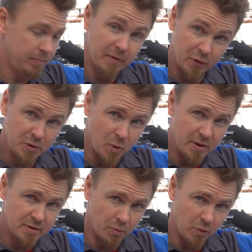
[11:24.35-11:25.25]
First one
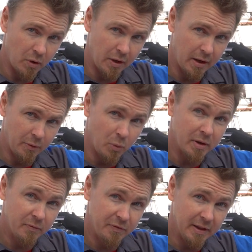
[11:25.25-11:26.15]
is the
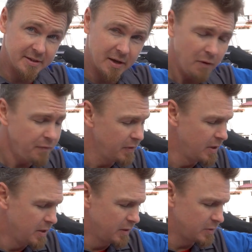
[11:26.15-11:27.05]
water fill itself.
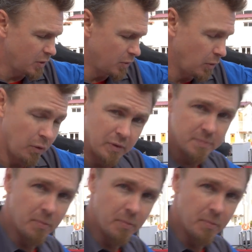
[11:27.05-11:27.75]
So on this